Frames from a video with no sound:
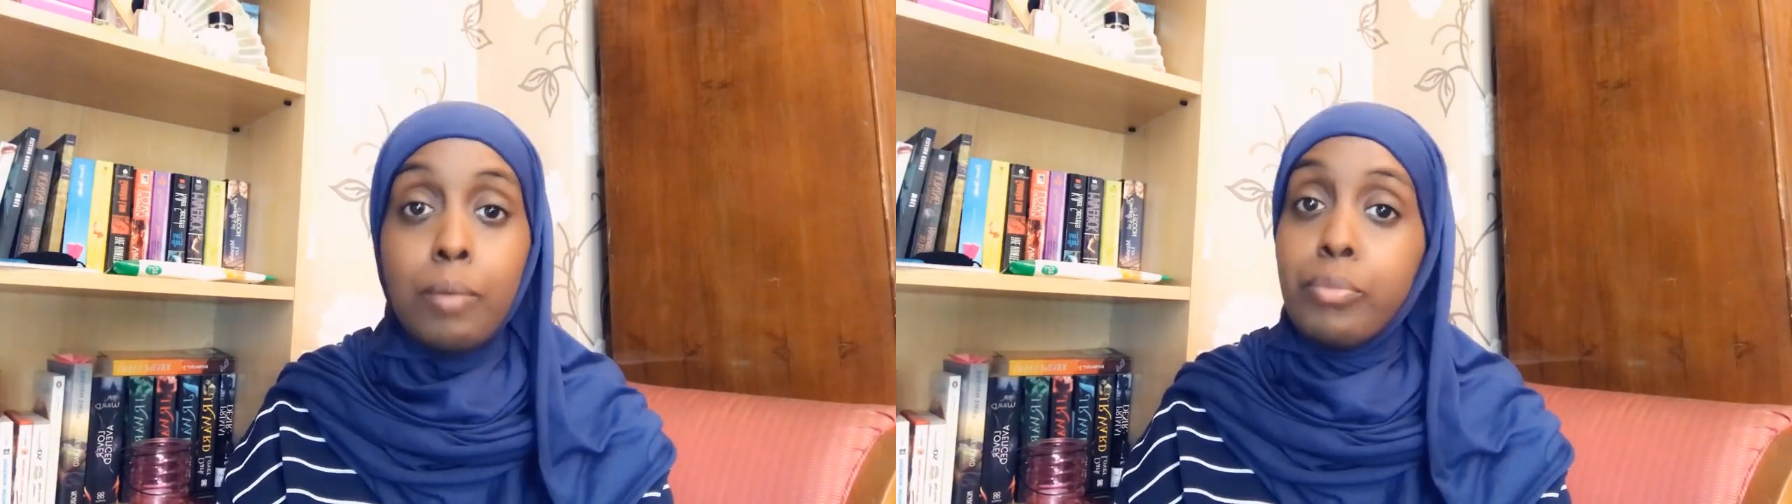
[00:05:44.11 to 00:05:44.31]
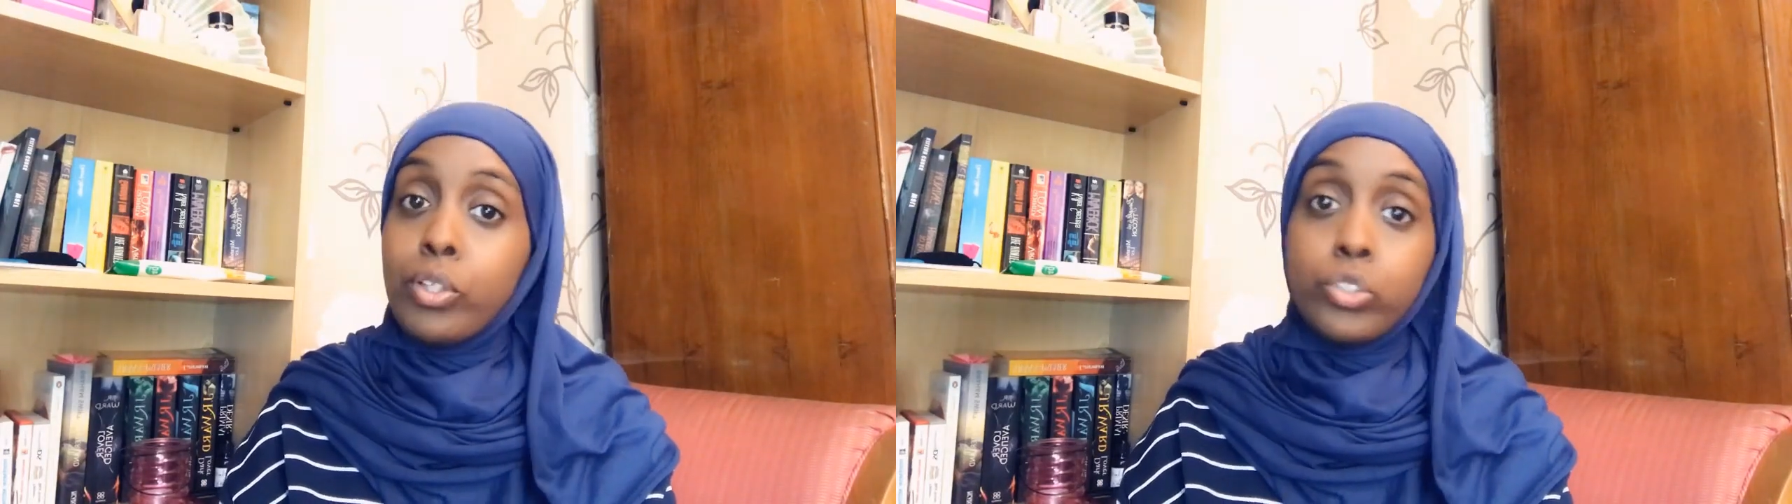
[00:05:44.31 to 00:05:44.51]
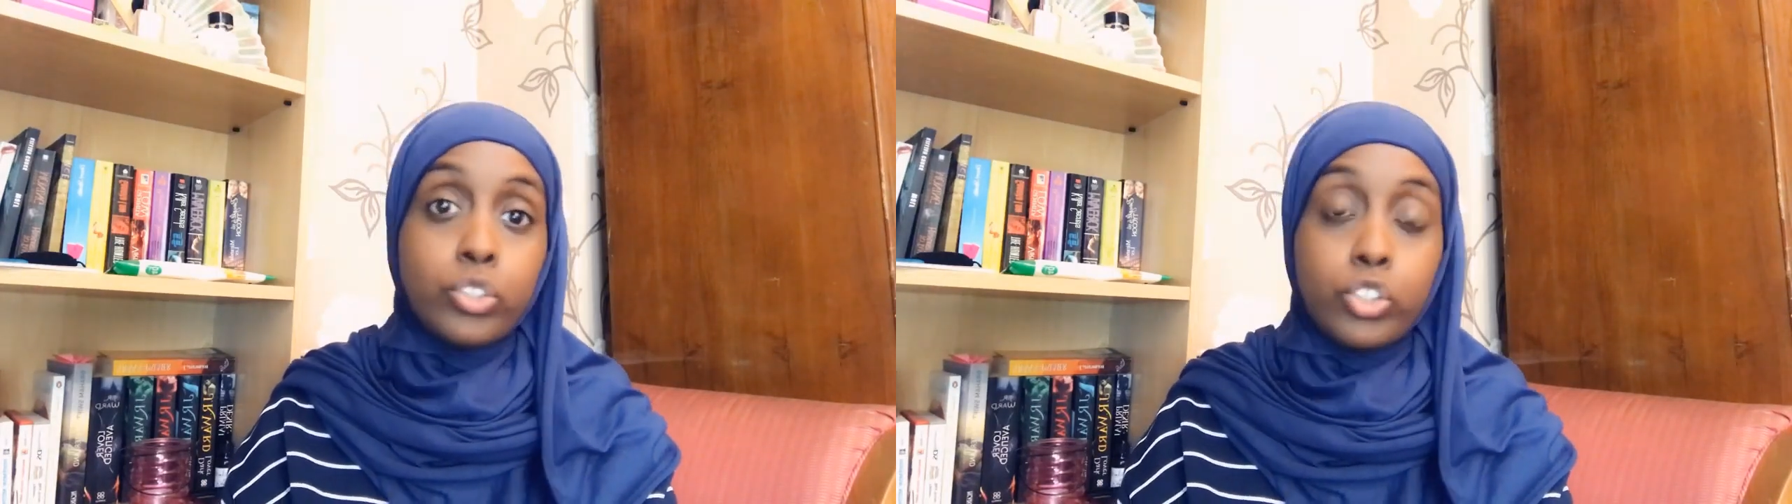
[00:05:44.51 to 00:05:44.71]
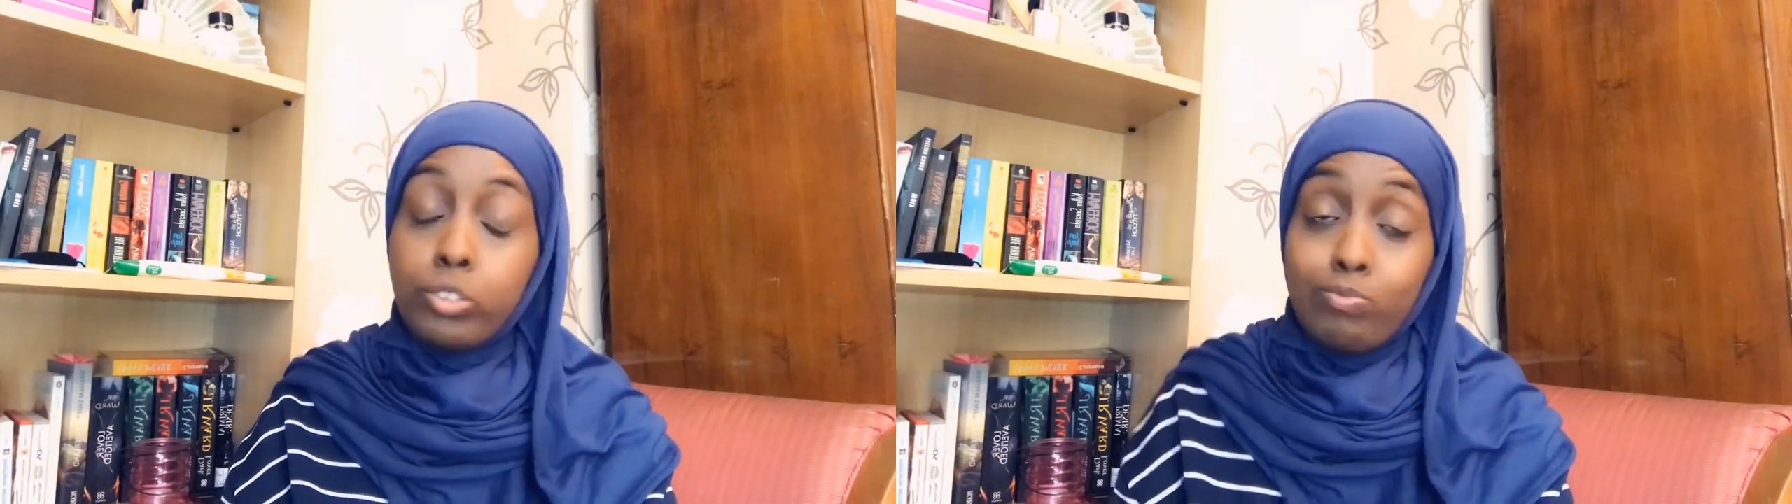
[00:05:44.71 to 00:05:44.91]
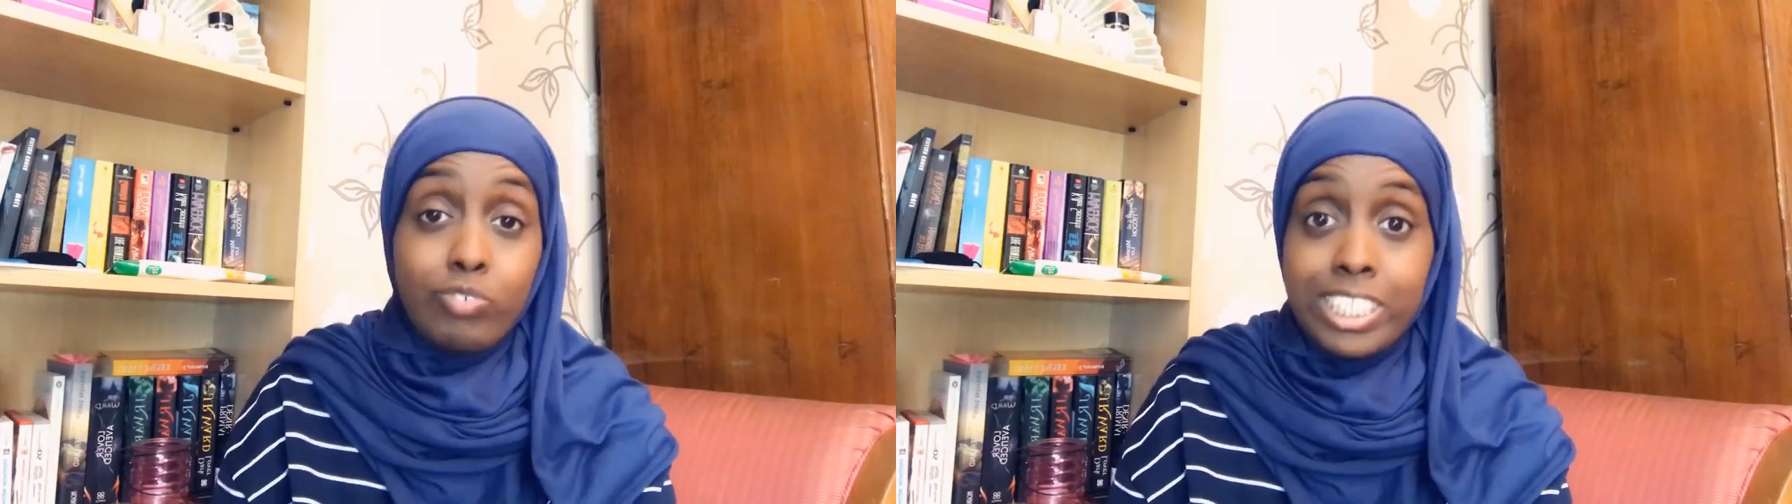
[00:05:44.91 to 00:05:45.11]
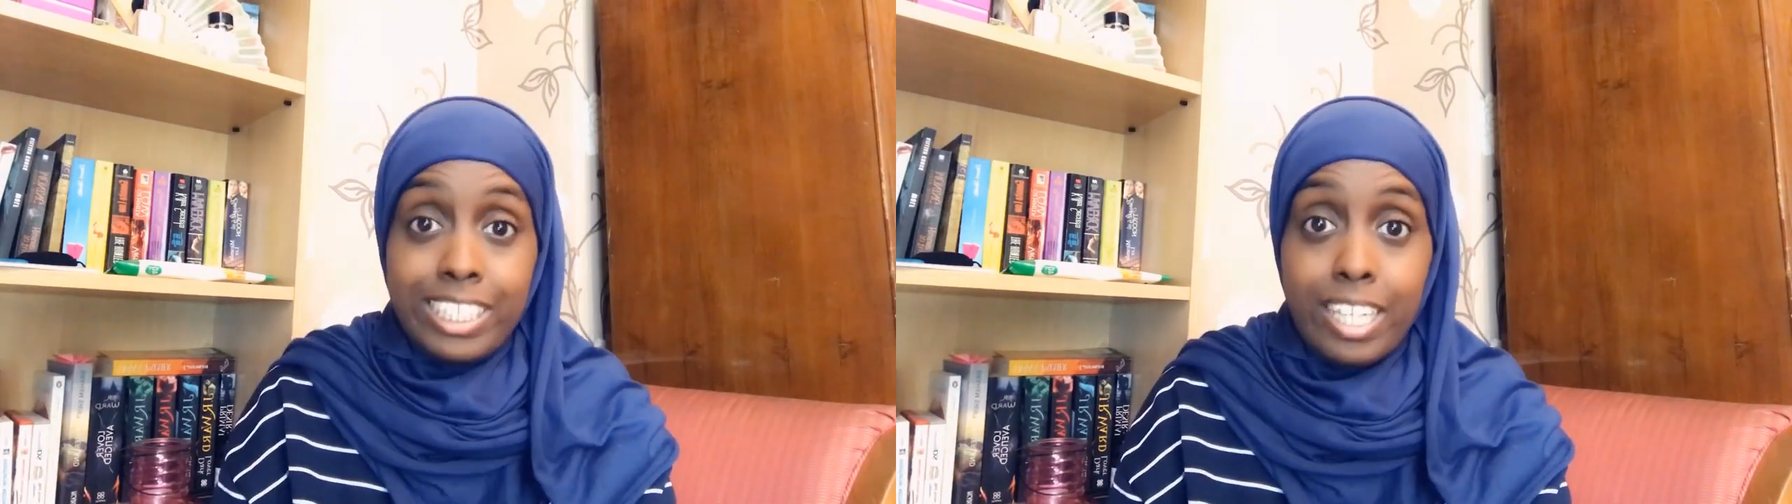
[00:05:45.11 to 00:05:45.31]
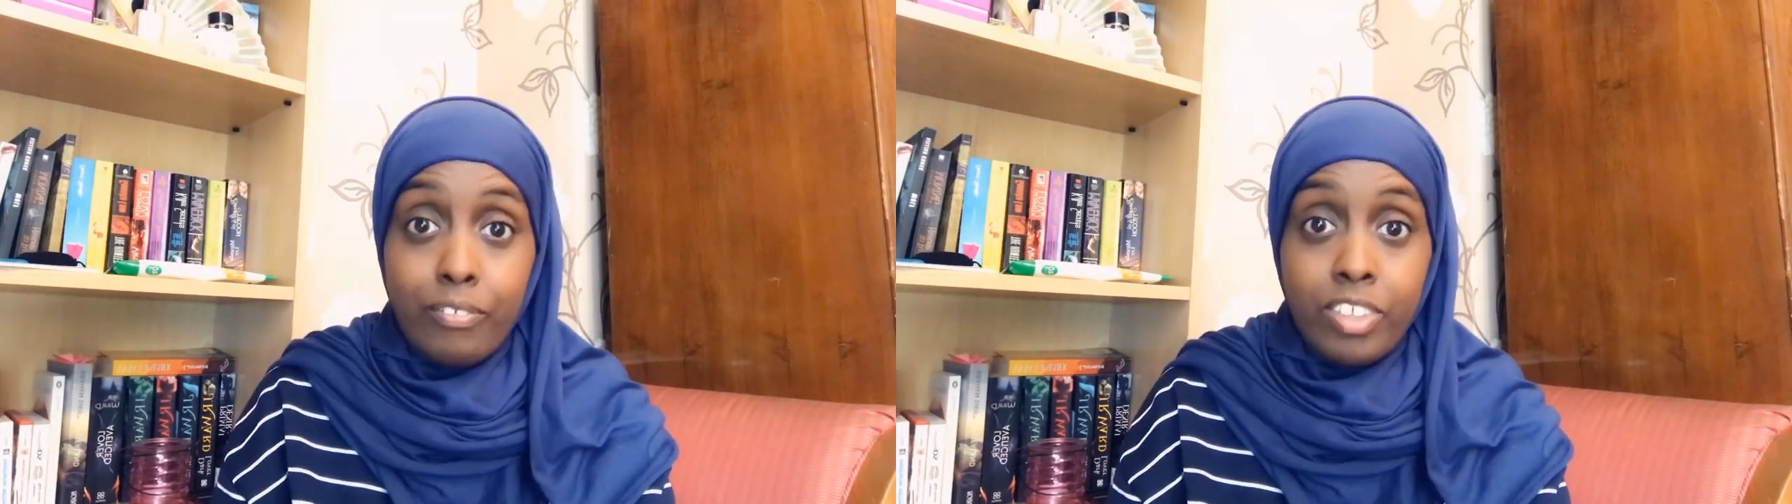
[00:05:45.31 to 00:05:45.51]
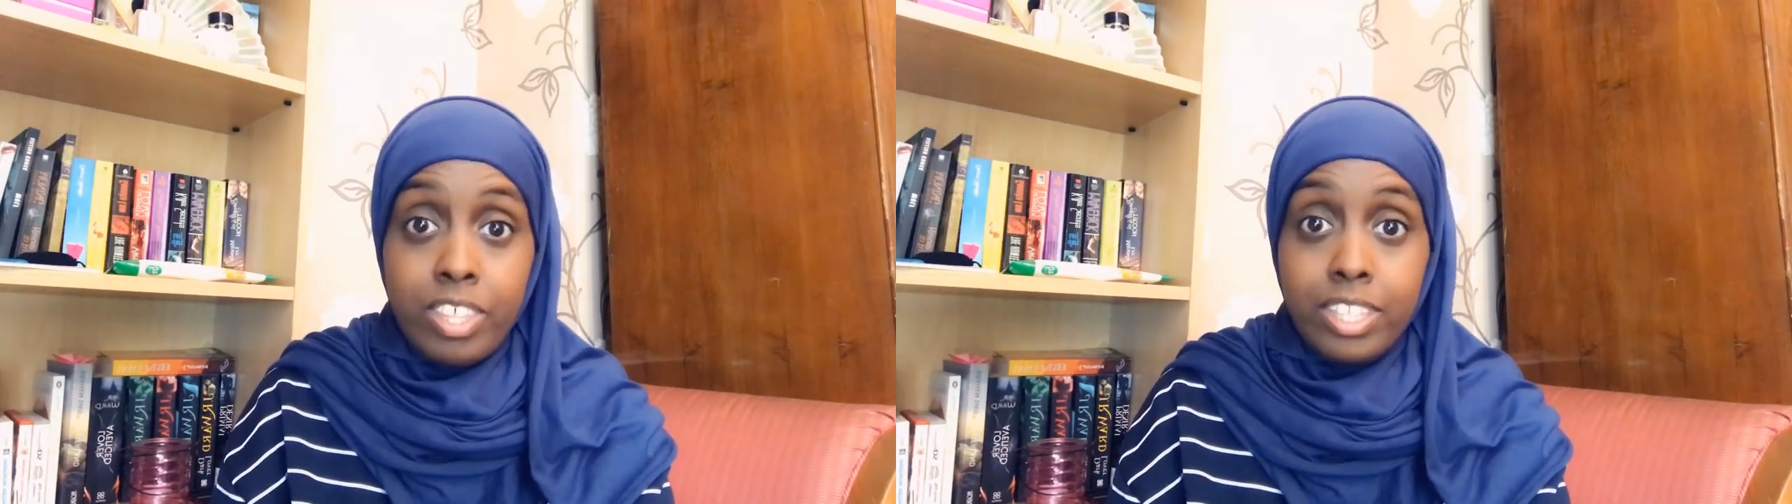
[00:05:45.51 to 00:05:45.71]
because you're just risking
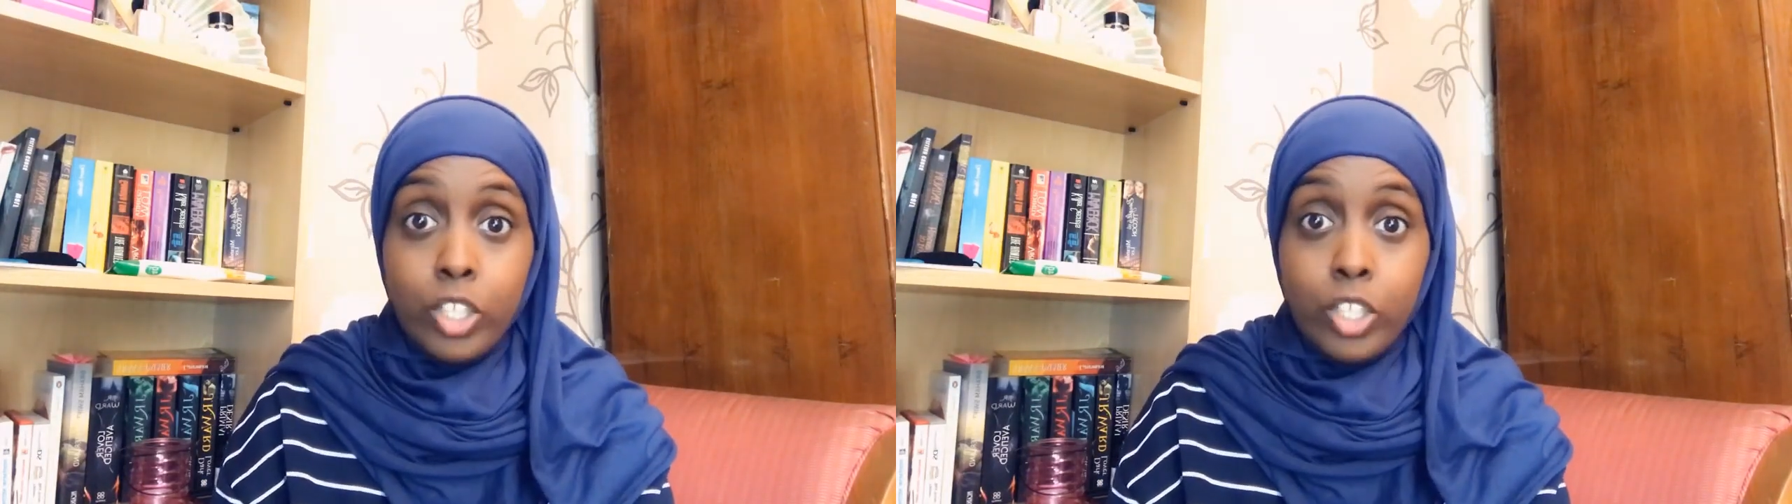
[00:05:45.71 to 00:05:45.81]
everything